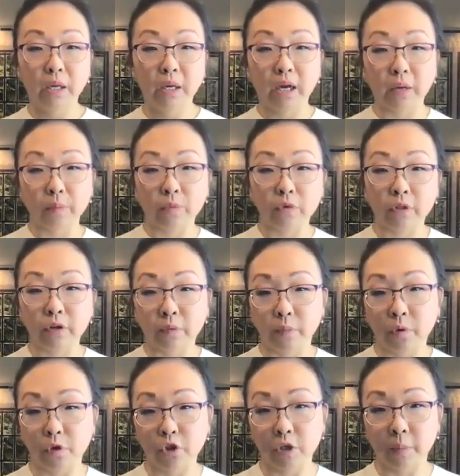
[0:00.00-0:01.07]
I'm really
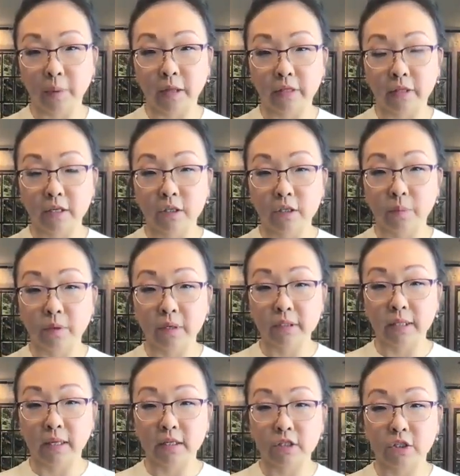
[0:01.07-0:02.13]
emotional about this. I'm gonna
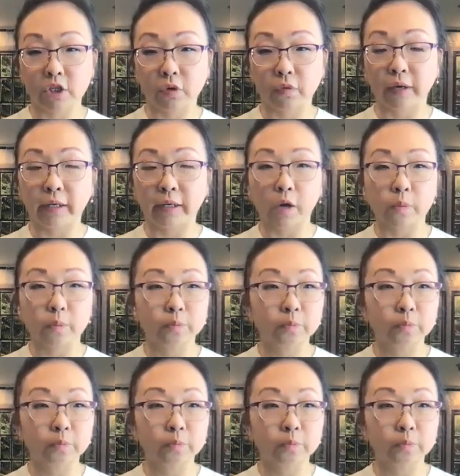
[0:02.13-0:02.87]
say this to you right now.